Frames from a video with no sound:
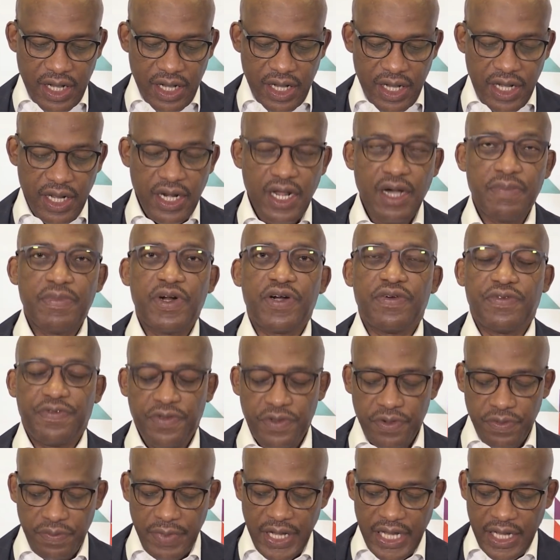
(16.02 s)
a number of
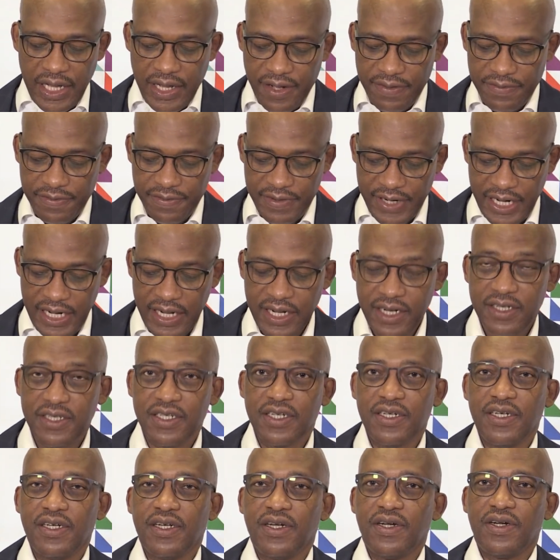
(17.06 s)
you may have read
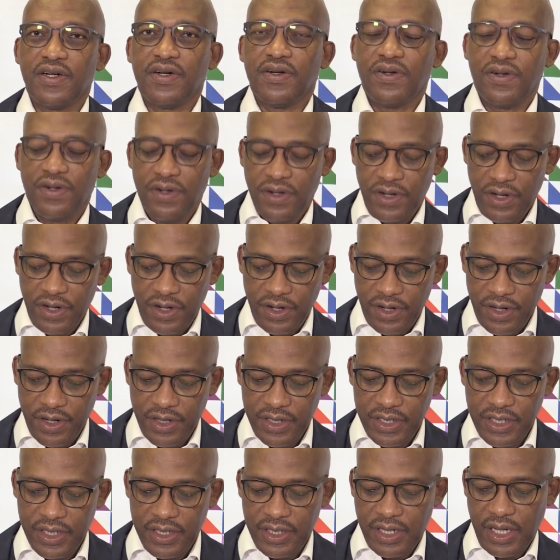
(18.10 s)
or
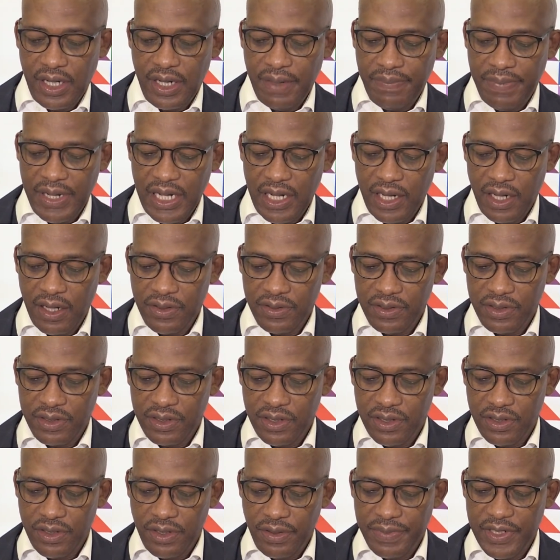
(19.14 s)
heard about
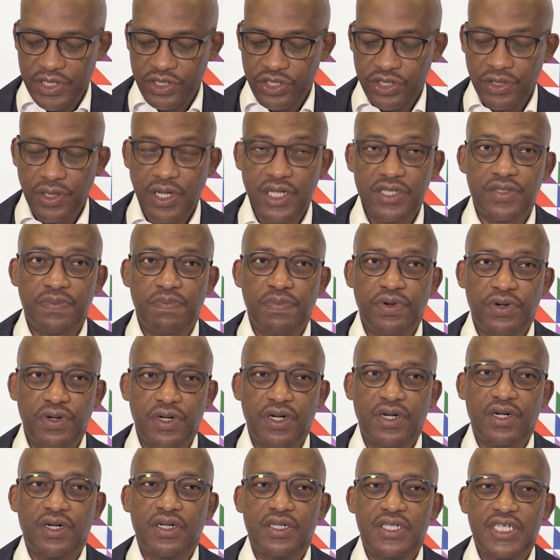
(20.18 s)
Robert Schuller's
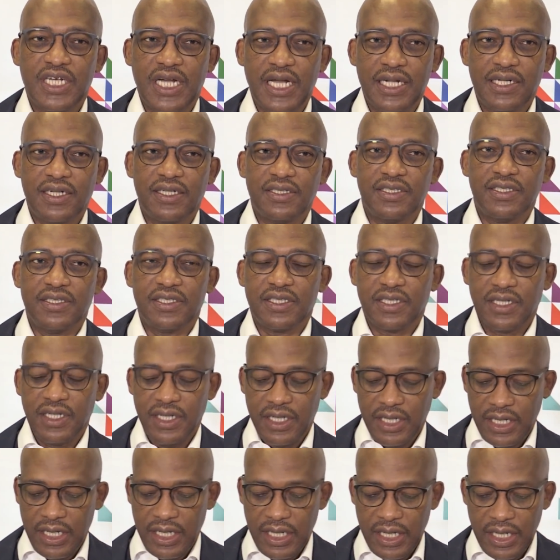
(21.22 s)
book titled
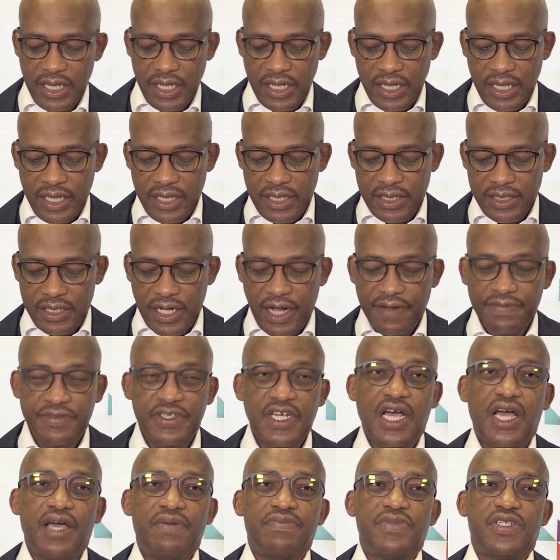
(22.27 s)
"Tough
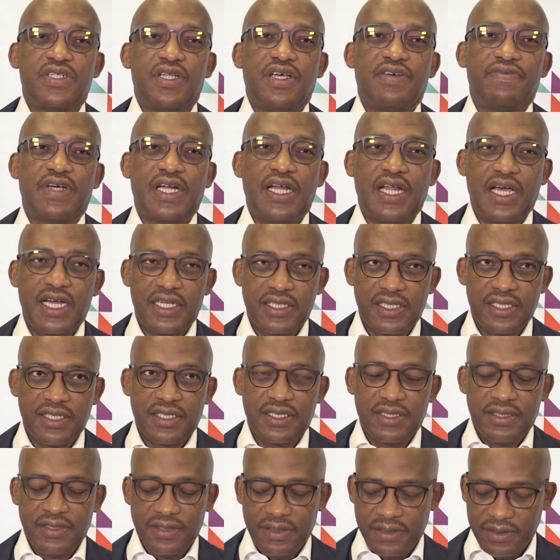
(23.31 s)
Times Never
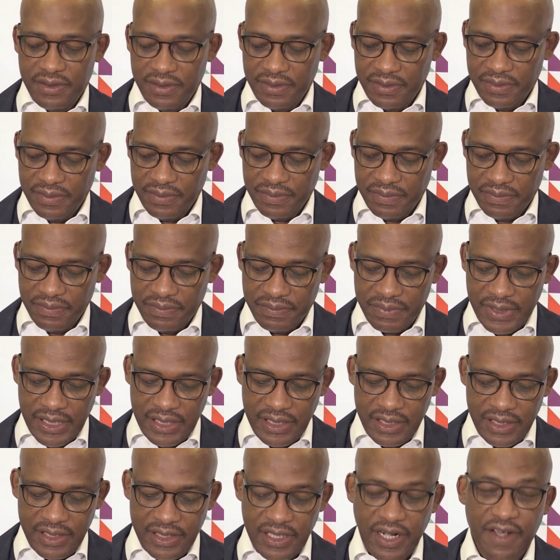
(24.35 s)
Last,
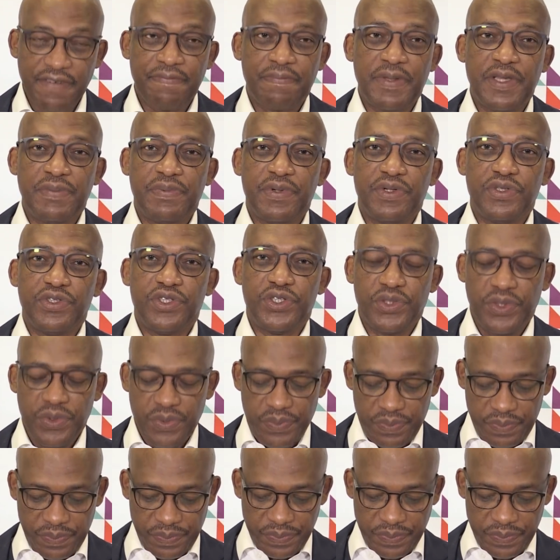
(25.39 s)
but Tough People Do."